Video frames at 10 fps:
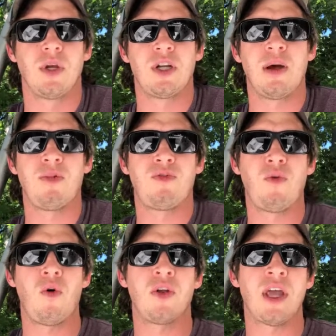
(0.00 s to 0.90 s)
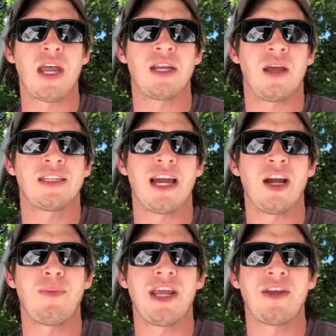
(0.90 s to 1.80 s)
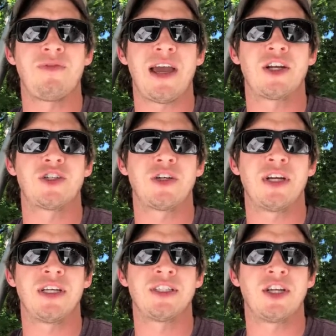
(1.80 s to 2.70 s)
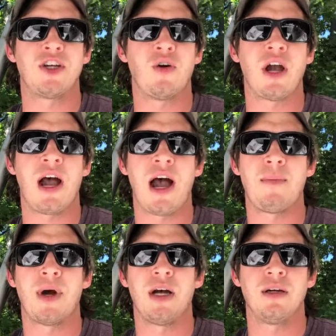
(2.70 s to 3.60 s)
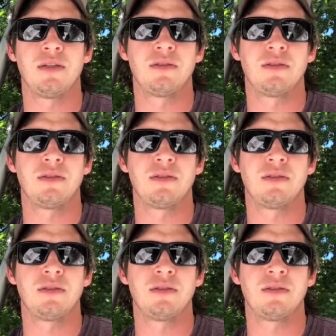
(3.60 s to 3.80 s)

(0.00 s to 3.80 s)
Number four, that tire manufacturer is Yokohama.